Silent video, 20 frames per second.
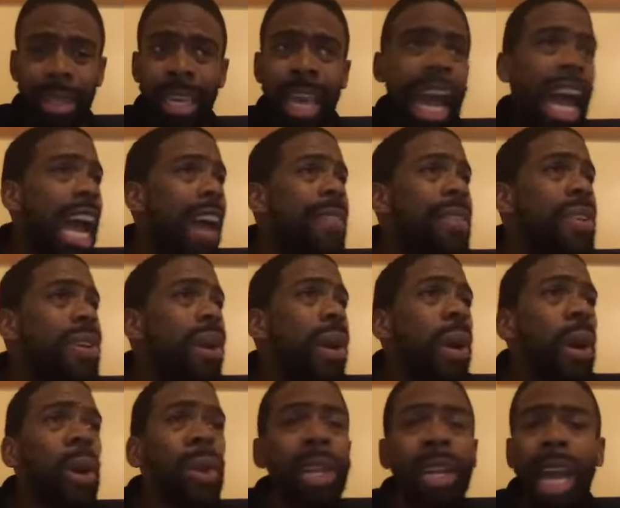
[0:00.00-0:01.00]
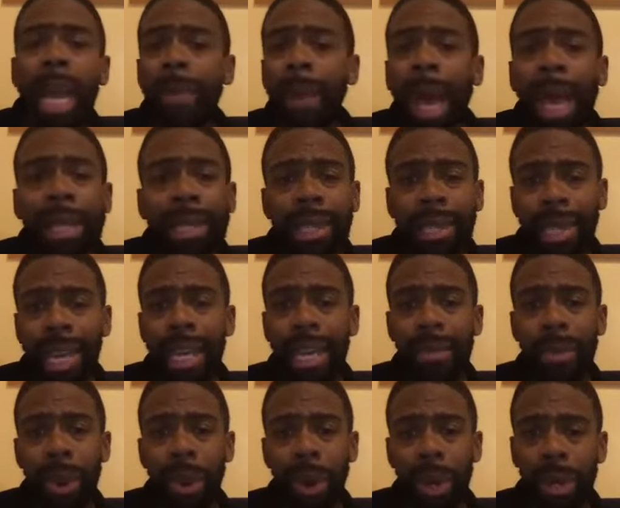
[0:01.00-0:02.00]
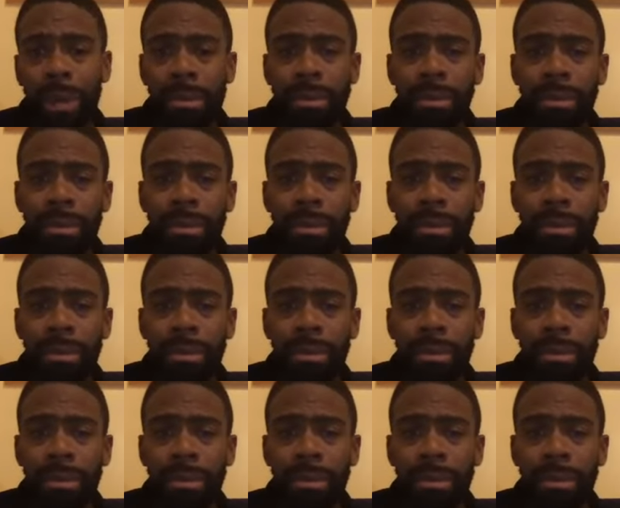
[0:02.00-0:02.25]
I haven't even heard the name ISIS anymore.